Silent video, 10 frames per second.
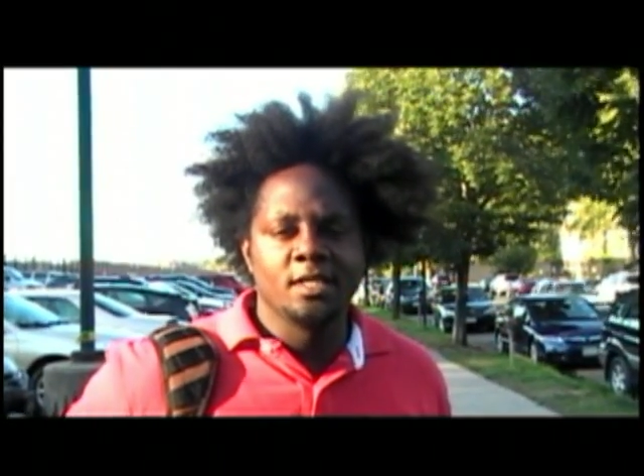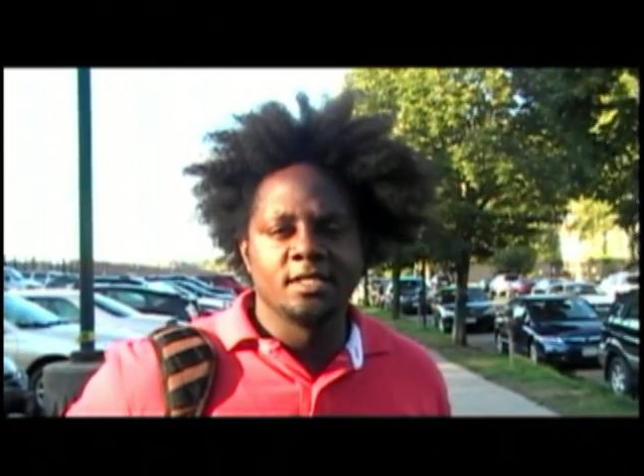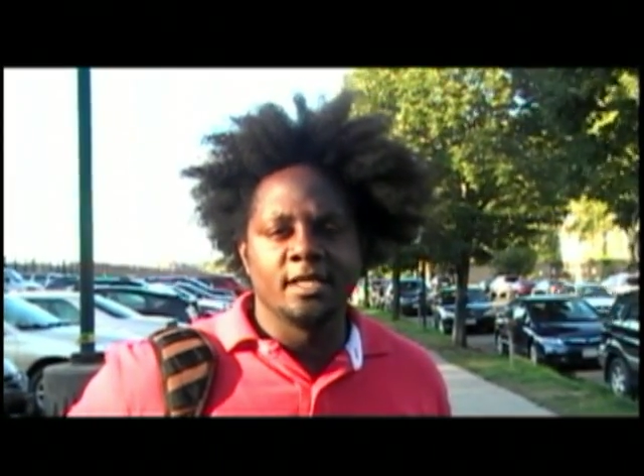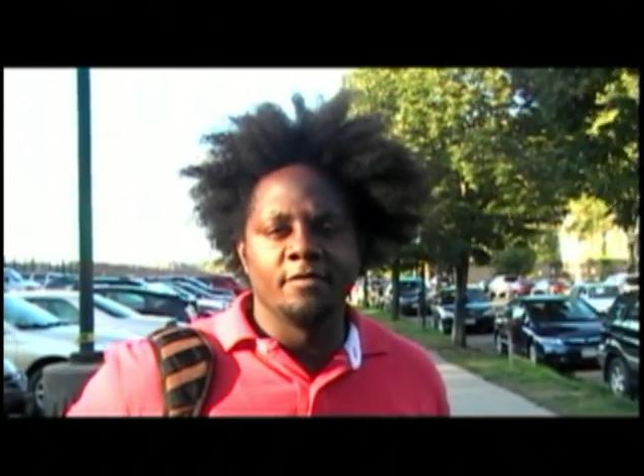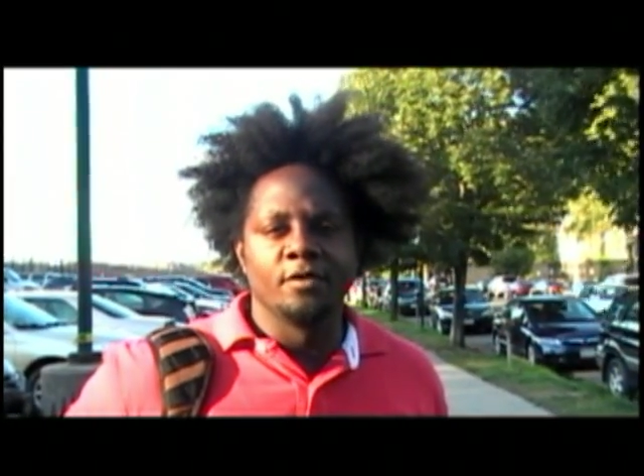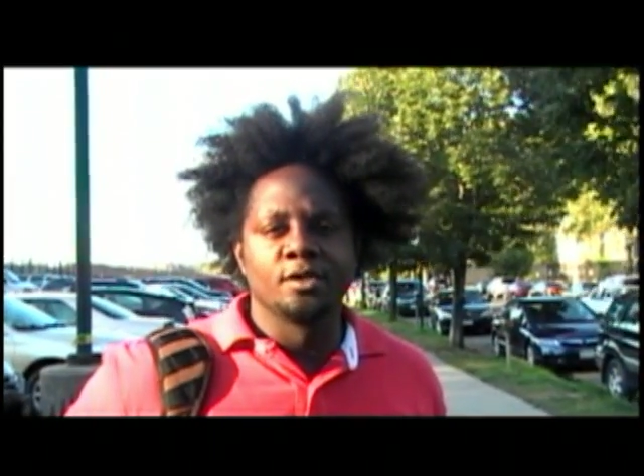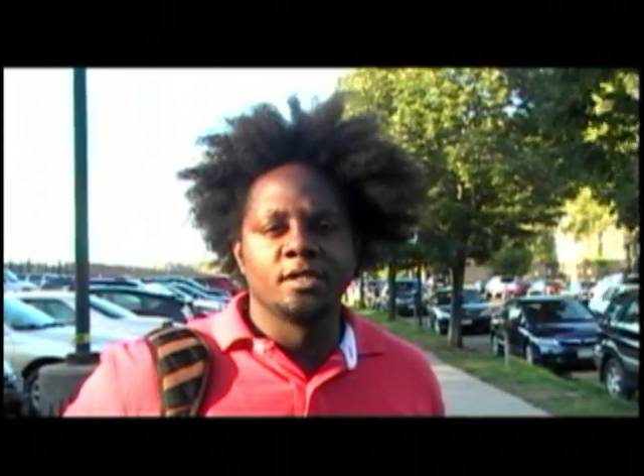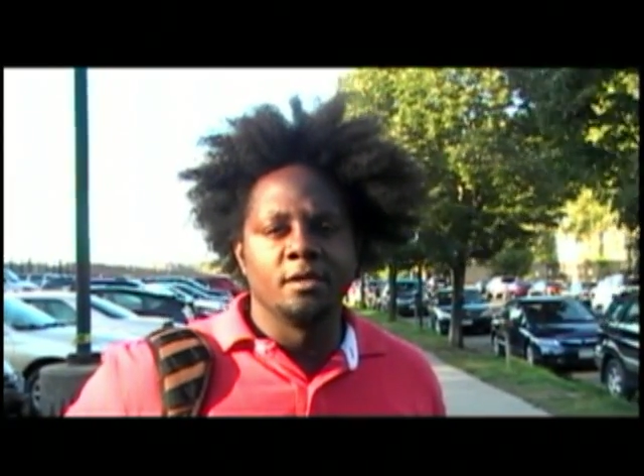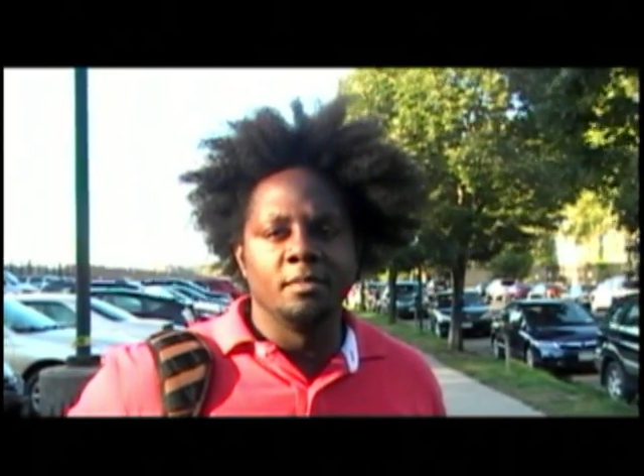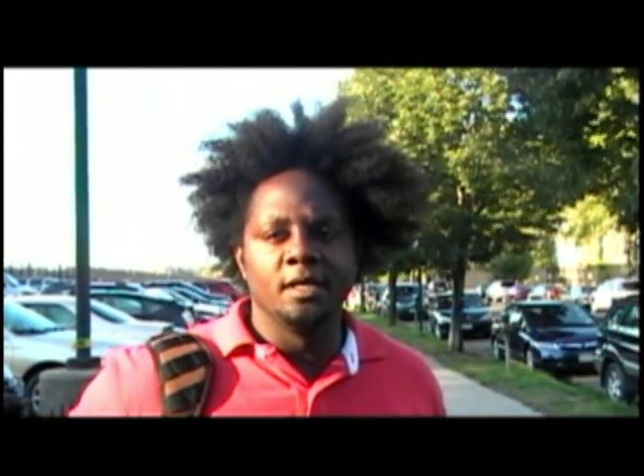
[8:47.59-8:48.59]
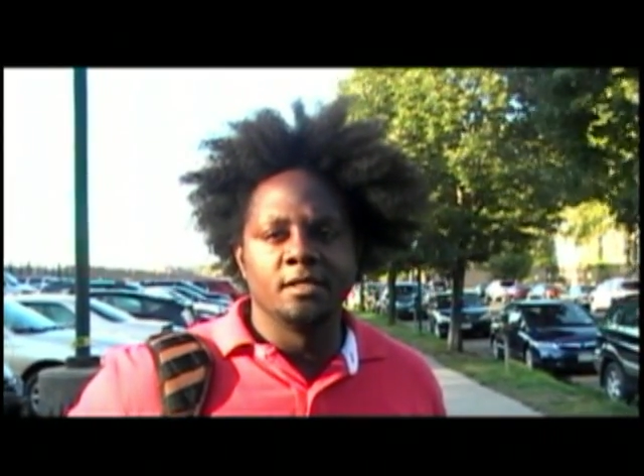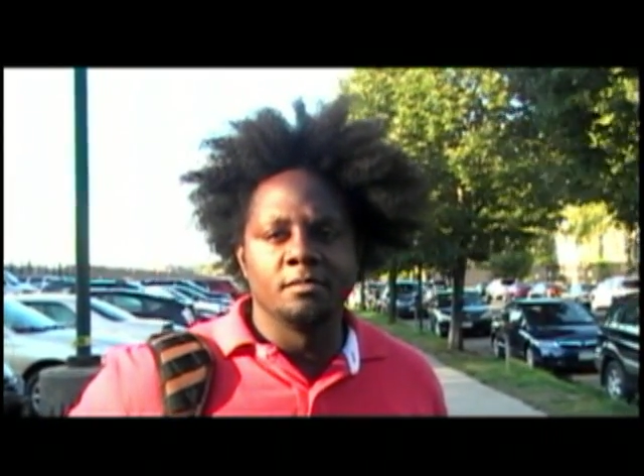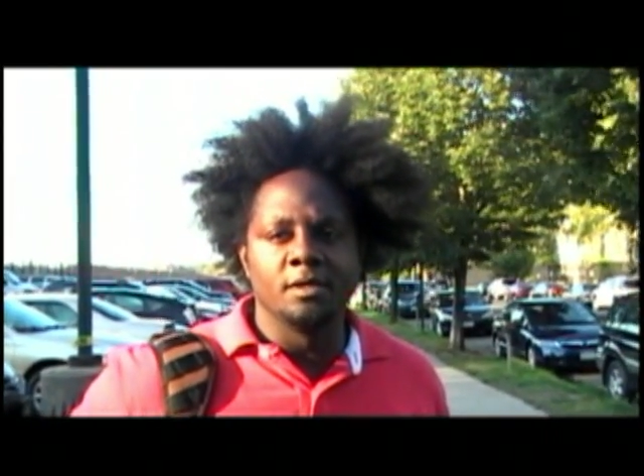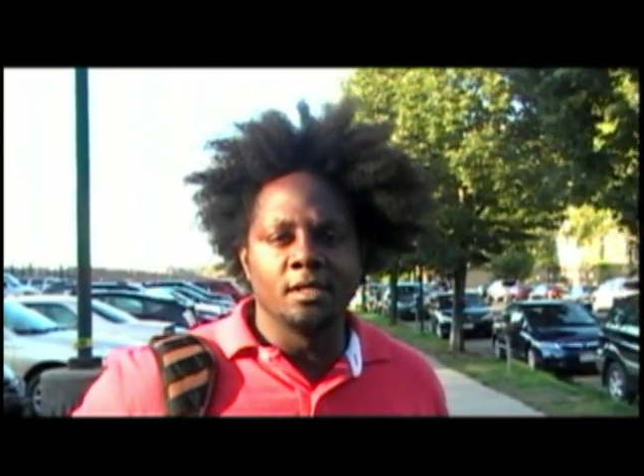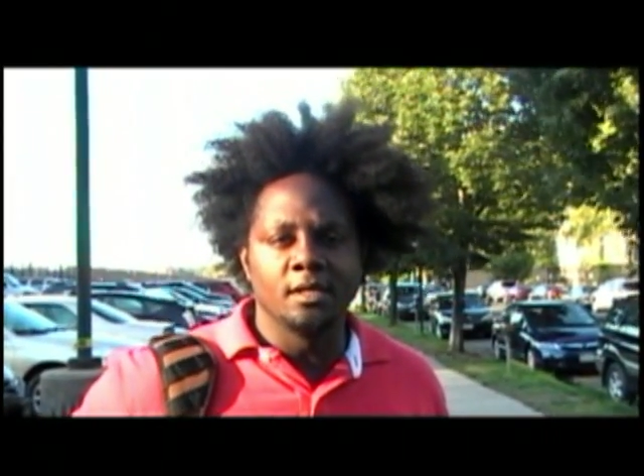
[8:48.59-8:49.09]
What does diversity mean
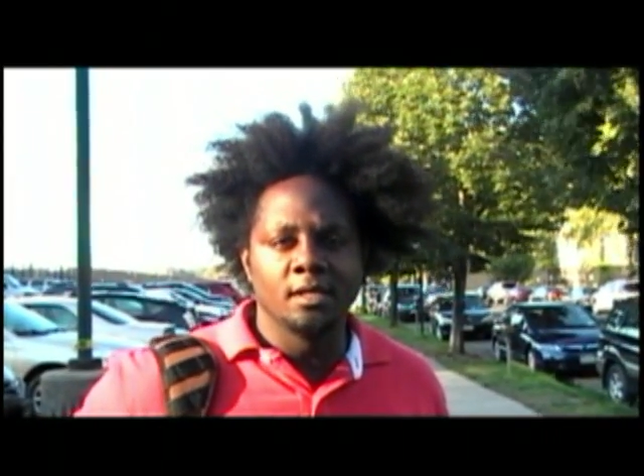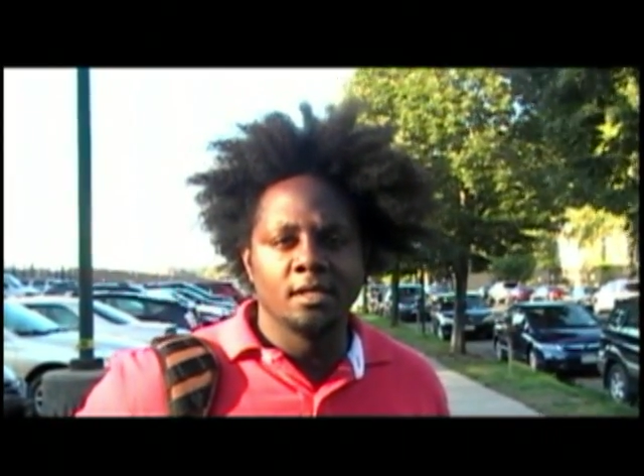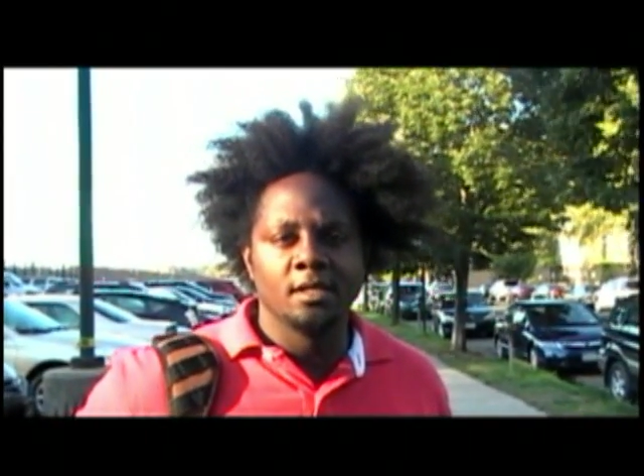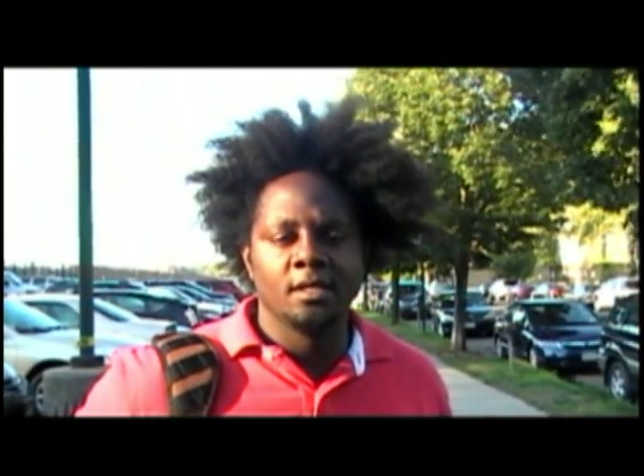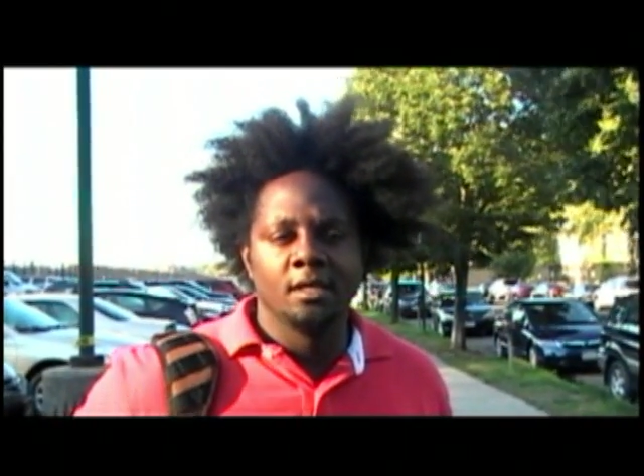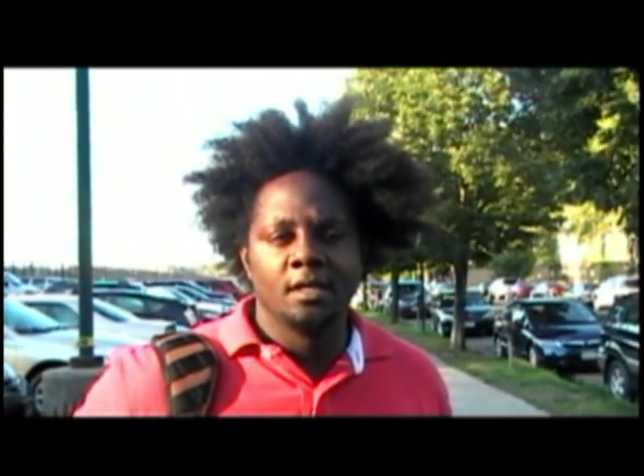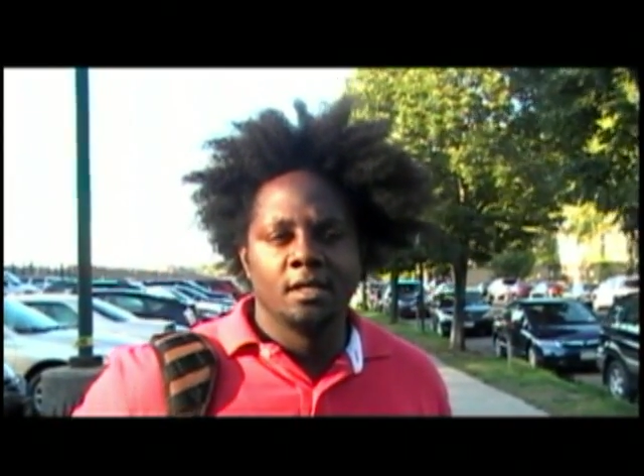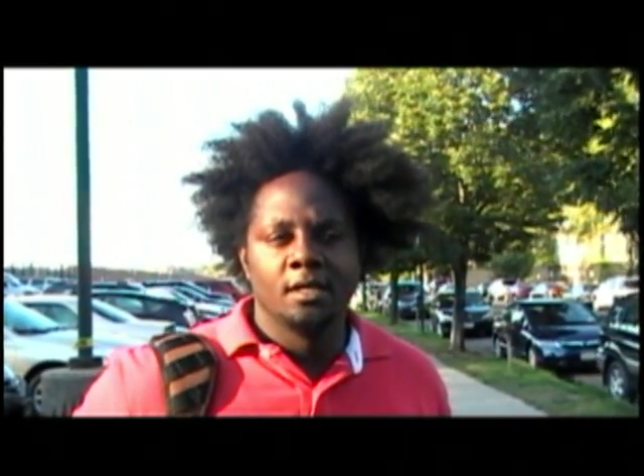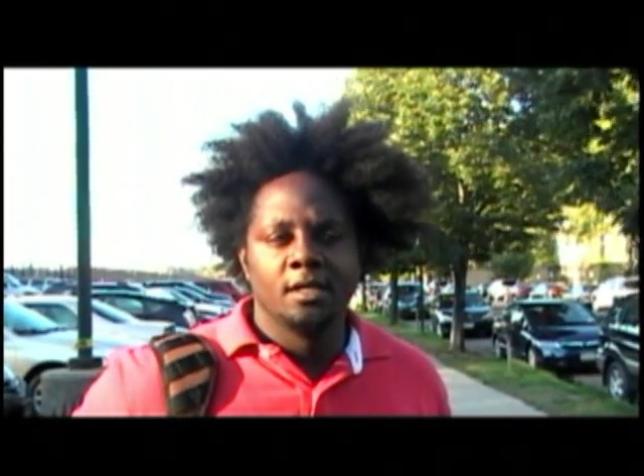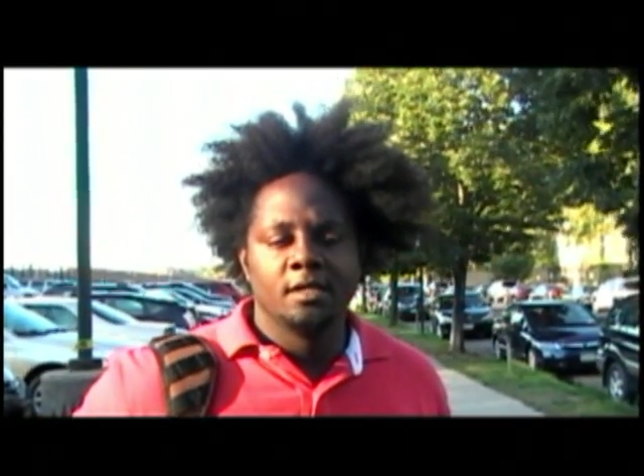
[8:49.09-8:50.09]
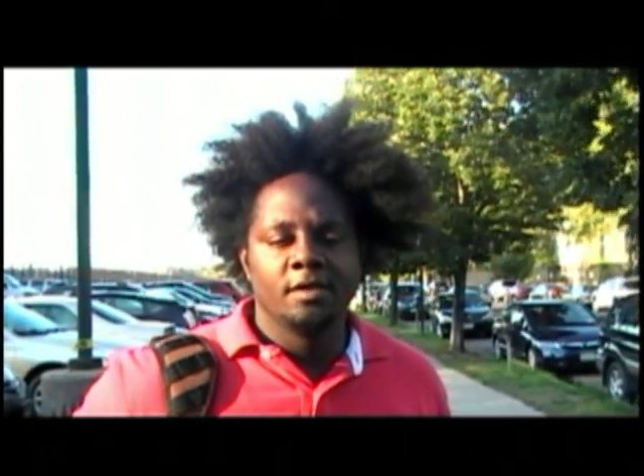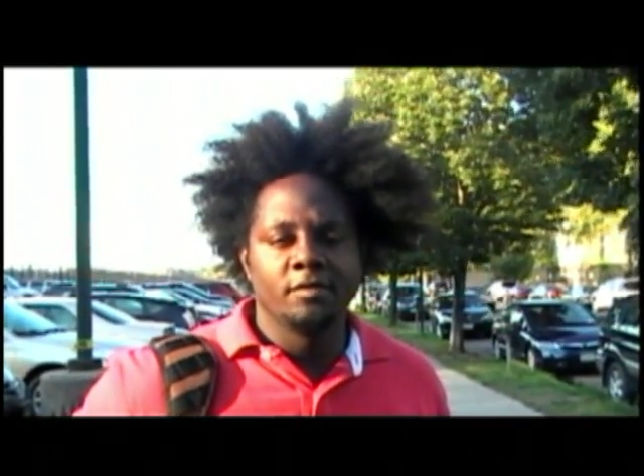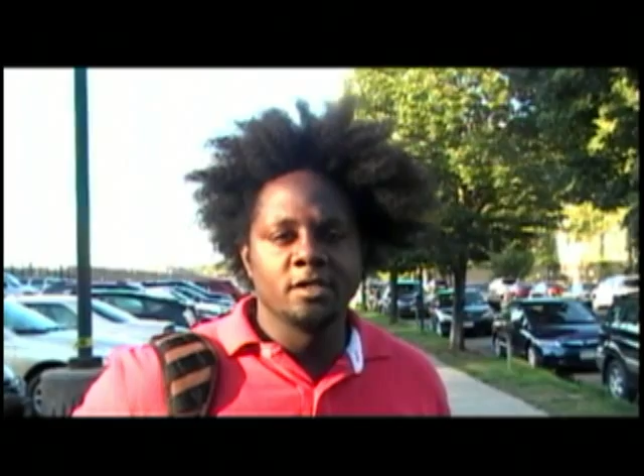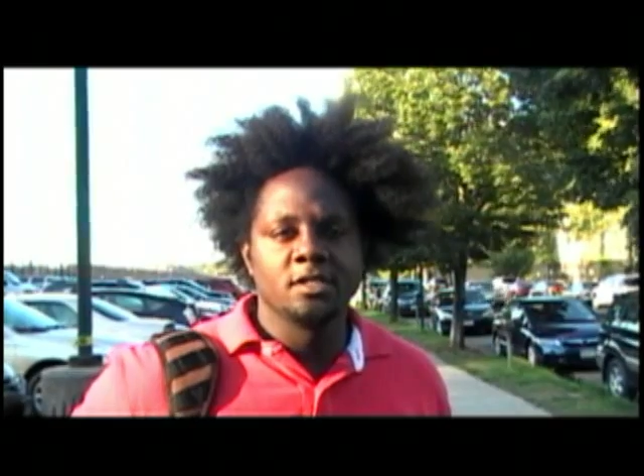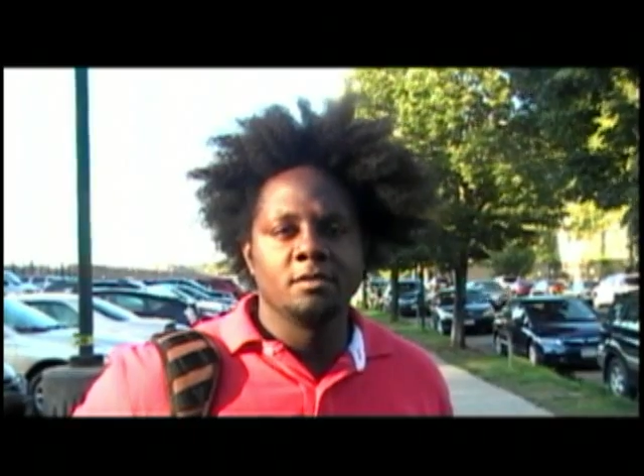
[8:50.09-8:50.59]
to me?
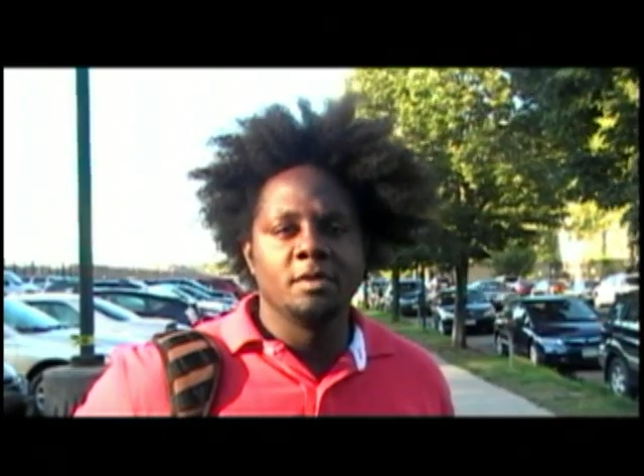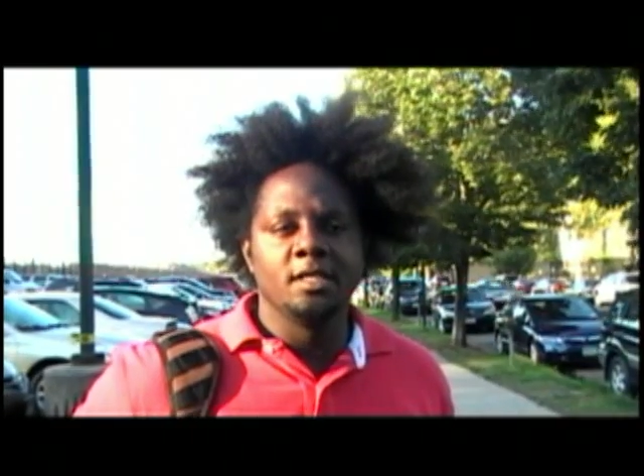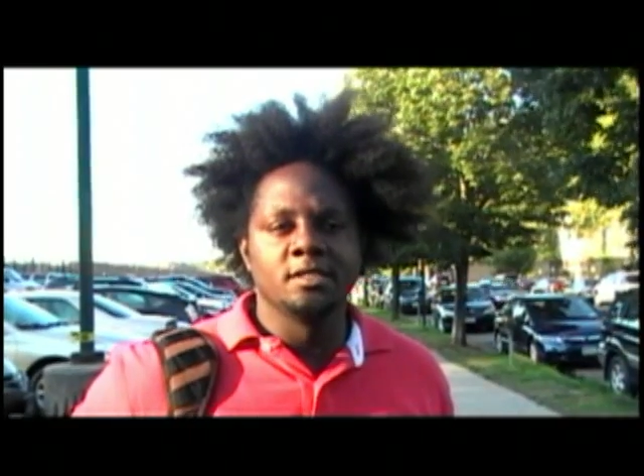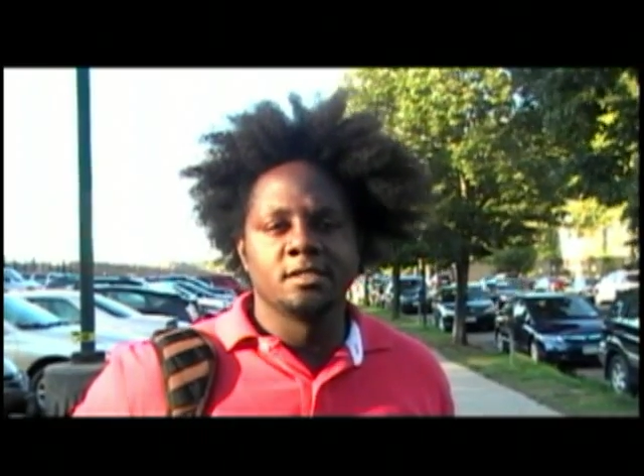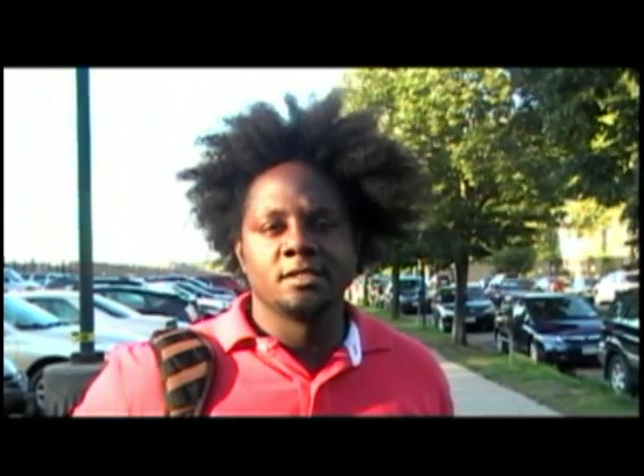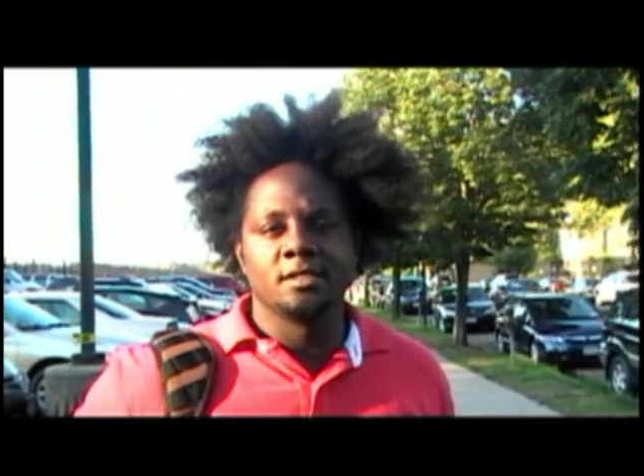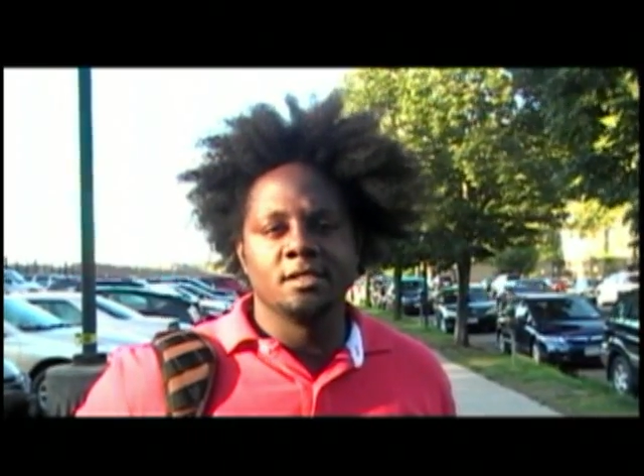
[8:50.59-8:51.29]
Diversity means